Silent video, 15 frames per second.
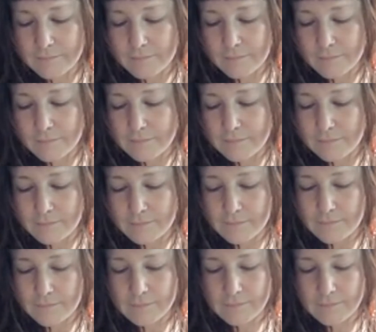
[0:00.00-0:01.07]

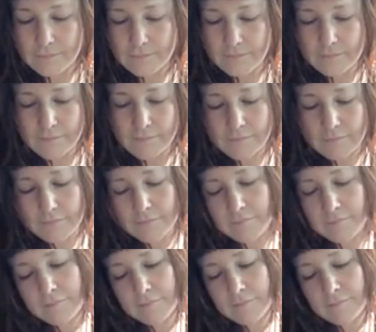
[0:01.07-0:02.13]

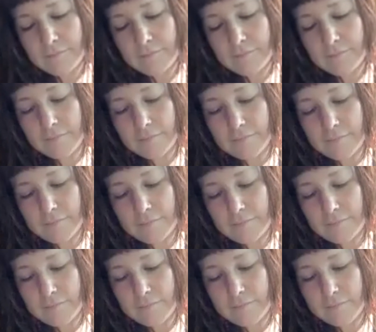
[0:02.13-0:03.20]

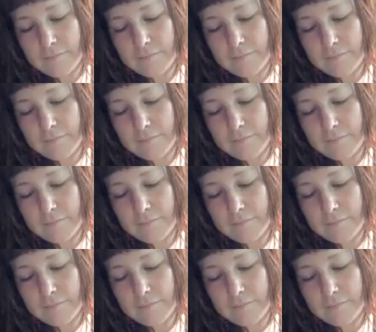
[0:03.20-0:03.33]
(silence)